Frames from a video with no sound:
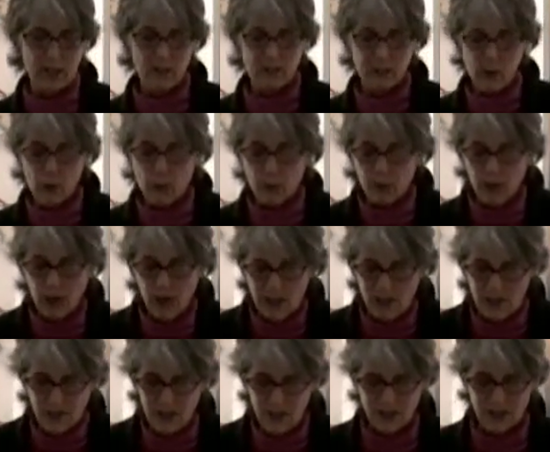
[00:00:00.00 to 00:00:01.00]
Few
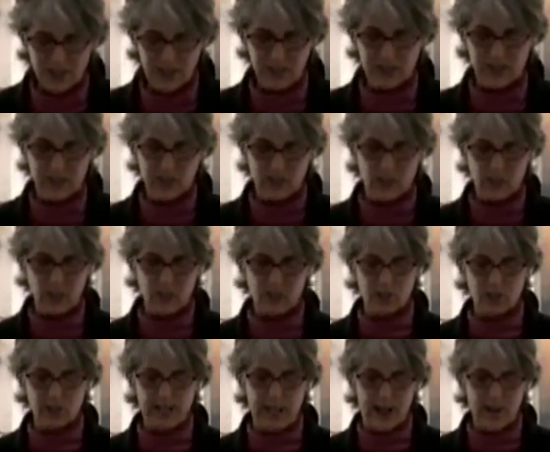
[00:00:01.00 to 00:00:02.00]
processes, it says, are
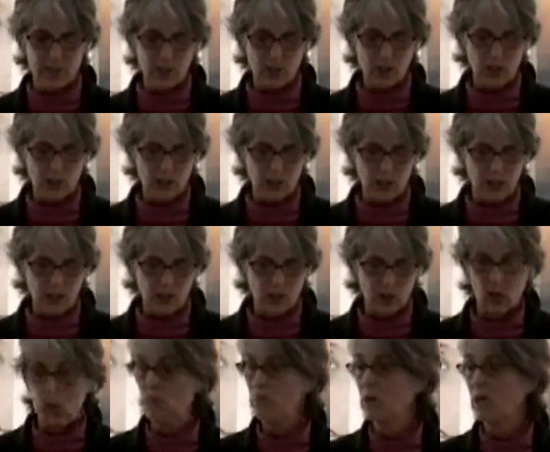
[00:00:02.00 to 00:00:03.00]
as damaging to the
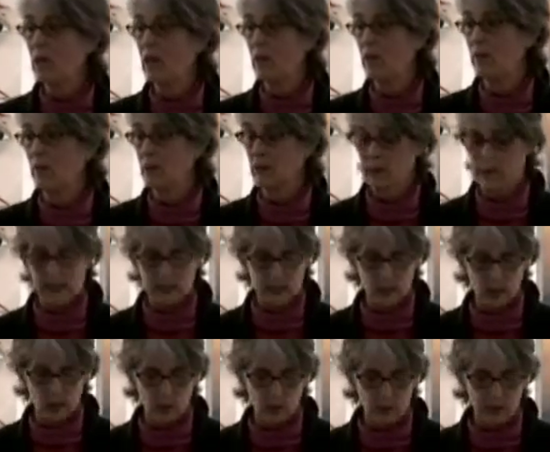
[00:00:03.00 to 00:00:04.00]
global climate as
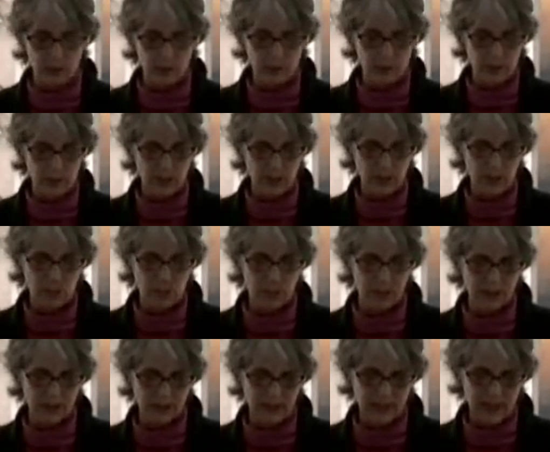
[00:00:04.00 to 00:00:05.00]
aluminum
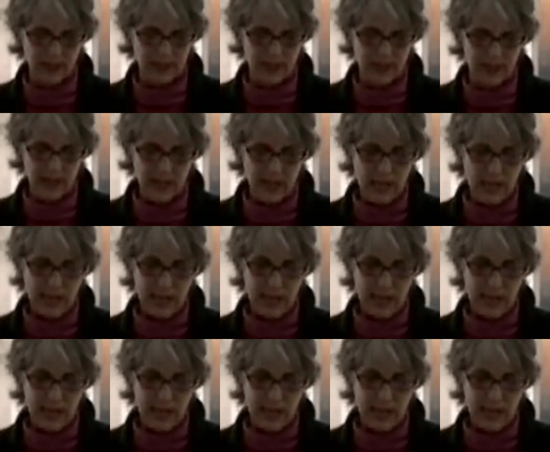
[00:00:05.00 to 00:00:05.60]
smelting.